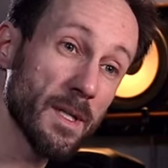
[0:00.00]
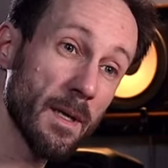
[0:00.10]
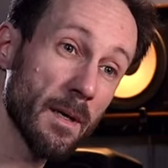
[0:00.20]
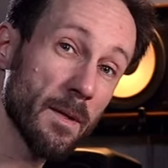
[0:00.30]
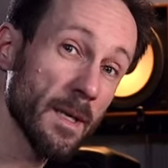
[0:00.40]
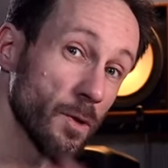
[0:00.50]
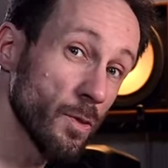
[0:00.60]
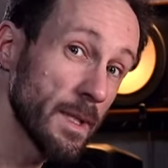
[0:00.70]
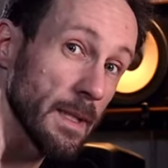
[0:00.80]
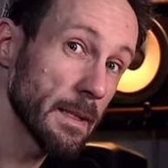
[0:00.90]
there that you
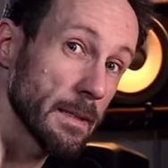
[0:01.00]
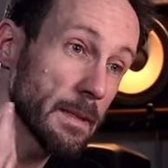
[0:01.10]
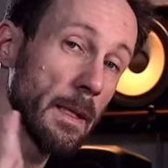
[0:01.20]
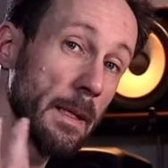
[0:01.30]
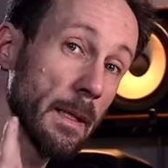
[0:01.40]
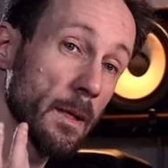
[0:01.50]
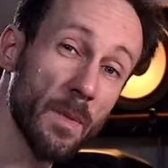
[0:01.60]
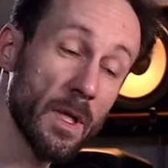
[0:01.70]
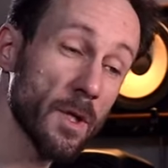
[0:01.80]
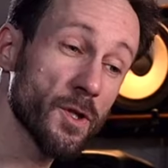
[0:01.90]
didn't hear
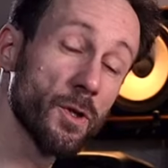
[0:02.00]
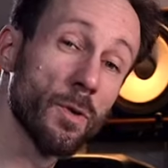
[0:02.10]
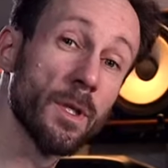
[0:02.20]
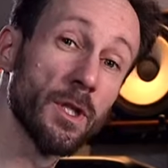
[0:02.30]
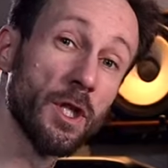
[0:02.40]
because your